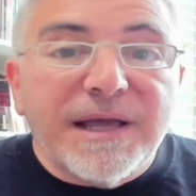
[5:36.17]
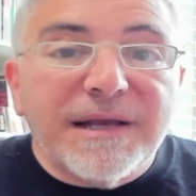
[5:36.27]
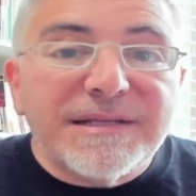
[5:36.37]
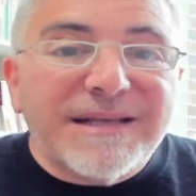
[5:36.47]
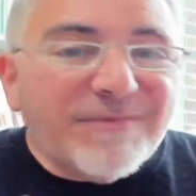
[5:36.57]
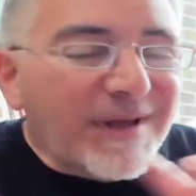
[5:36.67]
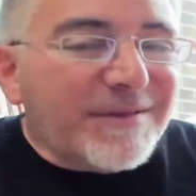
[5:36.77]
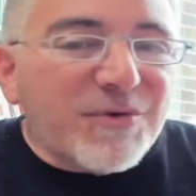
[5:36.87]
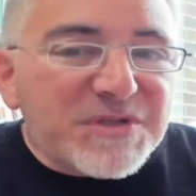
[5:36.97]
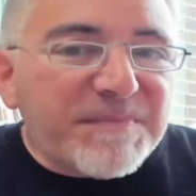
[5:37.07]
And he said, well,
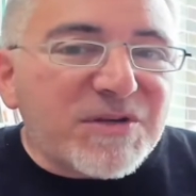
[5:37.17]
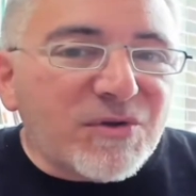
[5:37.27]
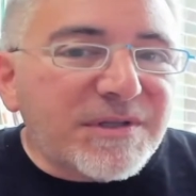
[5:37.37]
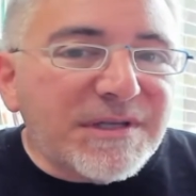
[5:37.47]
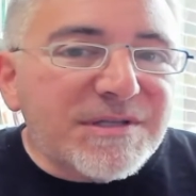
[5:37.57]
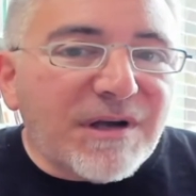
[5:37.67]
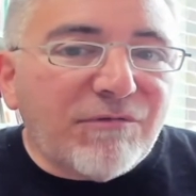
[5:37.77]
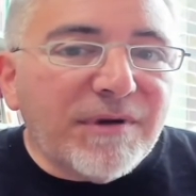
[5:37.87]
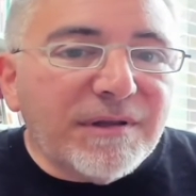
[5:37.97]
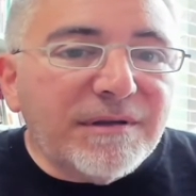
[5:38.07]
those specialties are
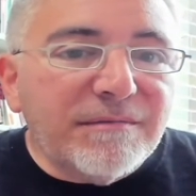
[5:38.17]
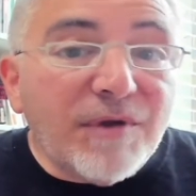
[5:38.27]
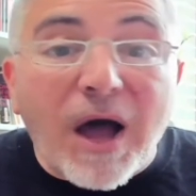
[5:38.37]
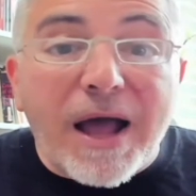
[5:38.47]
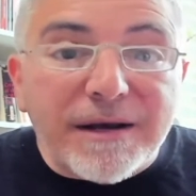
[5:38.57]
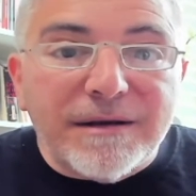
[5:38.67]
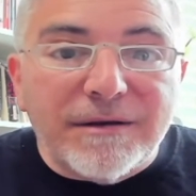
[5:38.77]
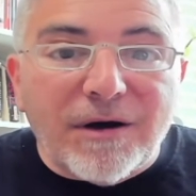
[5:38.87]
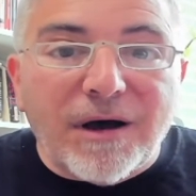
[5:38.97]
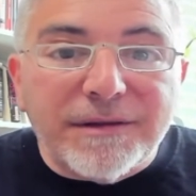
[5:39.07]
really not
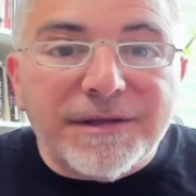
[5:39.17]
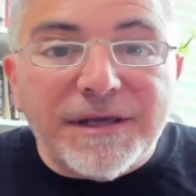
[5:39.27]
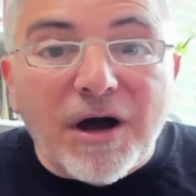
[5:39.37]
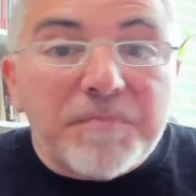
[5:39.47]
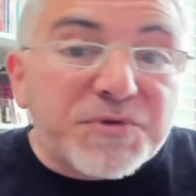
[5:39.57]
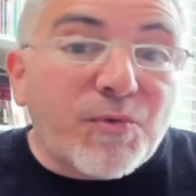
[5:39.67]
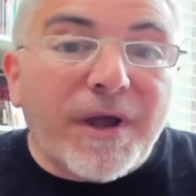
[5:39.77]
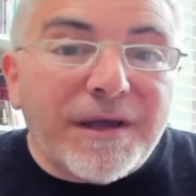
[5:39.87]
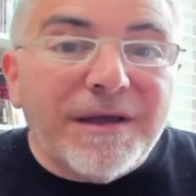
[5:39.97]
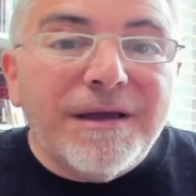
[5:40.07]
on the
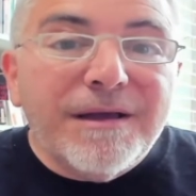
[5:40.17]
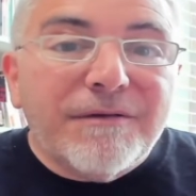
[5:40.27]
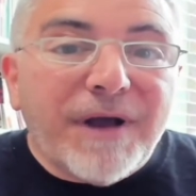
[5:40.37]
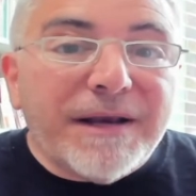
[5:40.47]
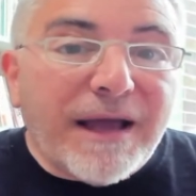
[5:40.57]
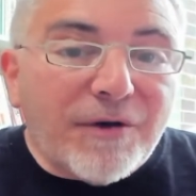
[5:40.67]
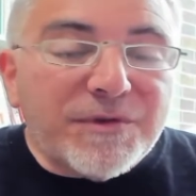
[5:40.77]
upswing right now.